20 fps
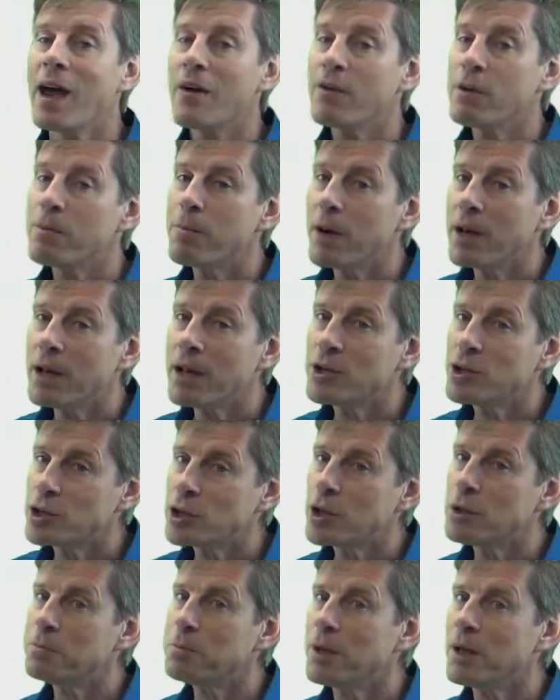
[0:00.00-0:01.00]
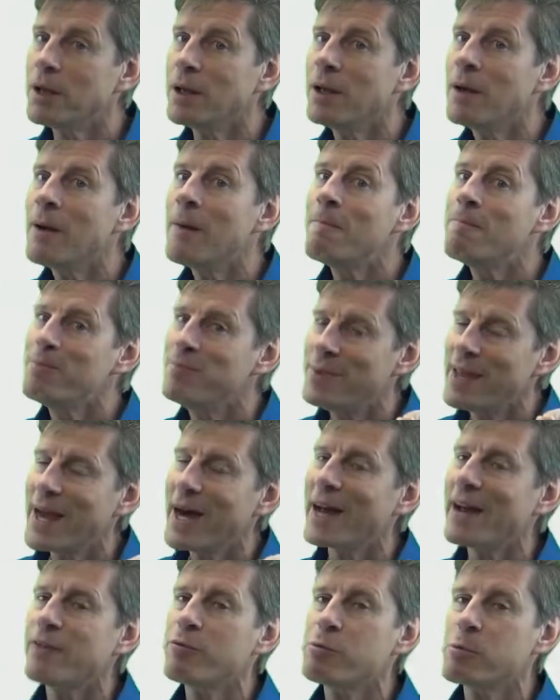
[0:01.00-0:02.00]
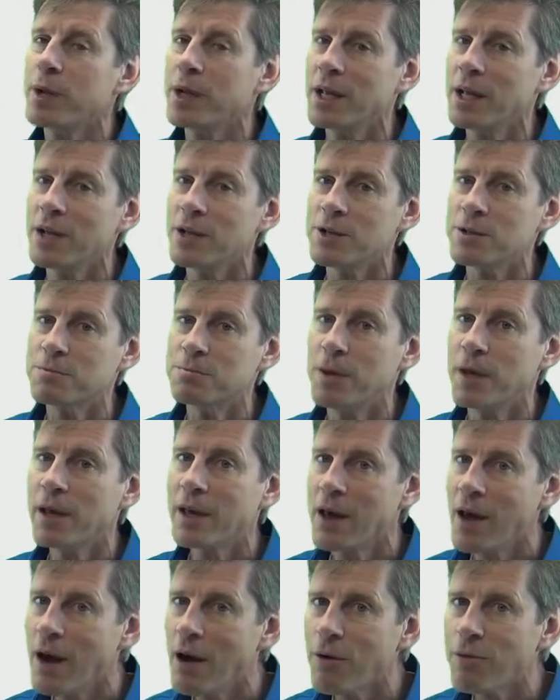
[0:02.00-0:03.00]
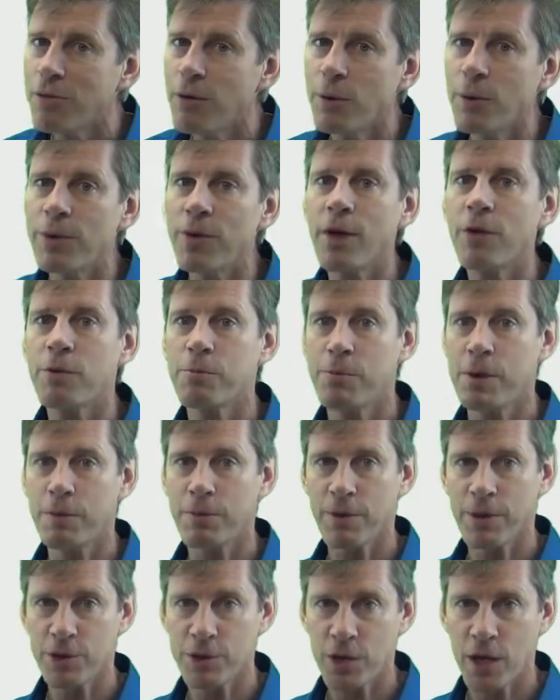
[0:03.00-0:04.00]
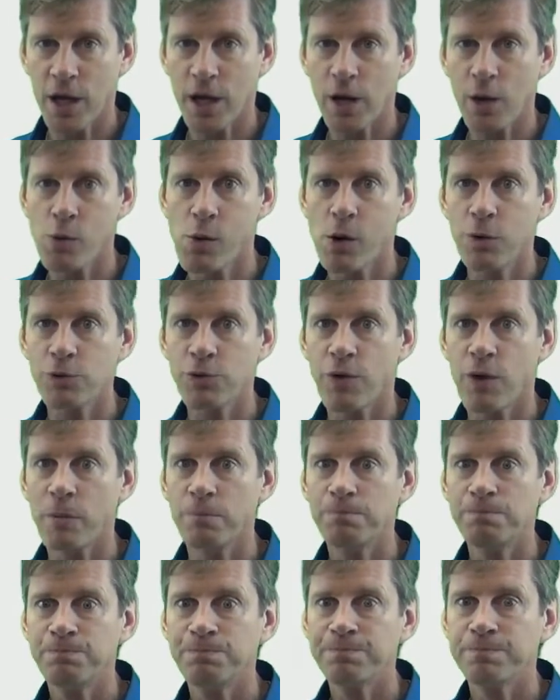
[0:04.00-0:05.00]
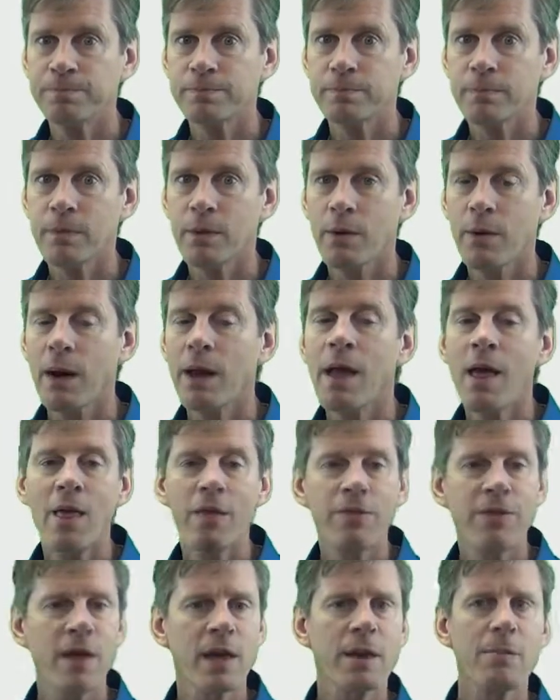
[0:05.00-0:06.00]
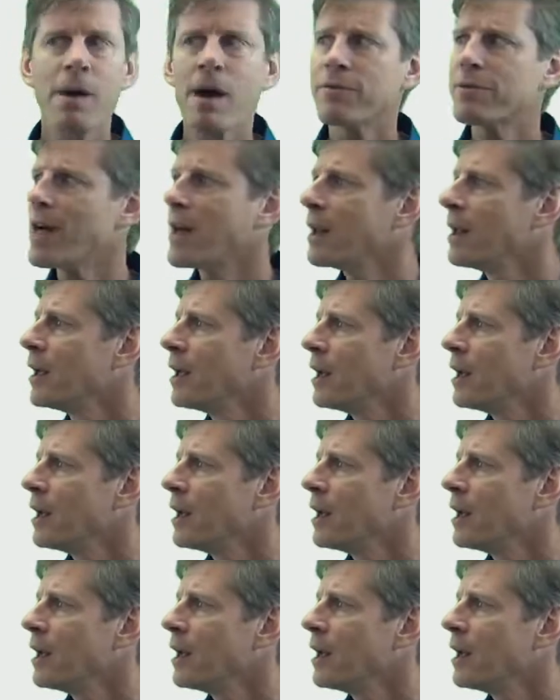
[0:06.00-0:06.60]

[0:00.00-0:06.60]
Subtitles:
Everybody should be. Not everybody is. Be careful with other people that you're getting quotes from. Right? Think about that.